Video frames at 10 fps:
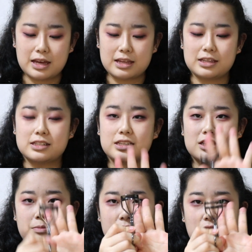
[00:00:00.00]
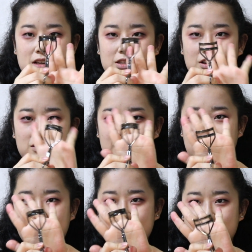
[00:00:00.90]
This is the Picasso
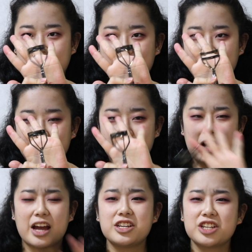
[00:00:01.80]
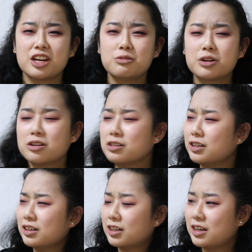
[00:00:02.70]
eyeshadow curler?
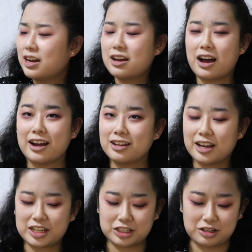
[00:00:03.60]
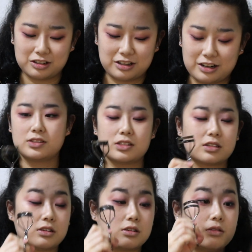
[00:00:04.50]
Eyelash curler. Just
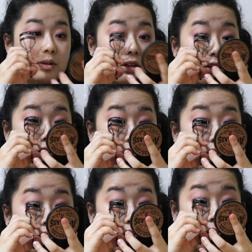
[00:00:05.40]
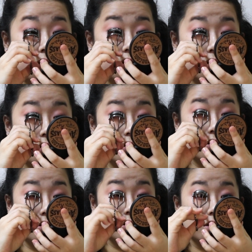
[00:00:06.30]
gonna go in
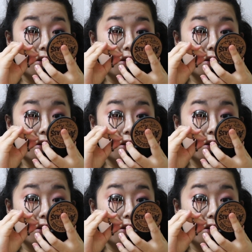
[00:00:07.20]
and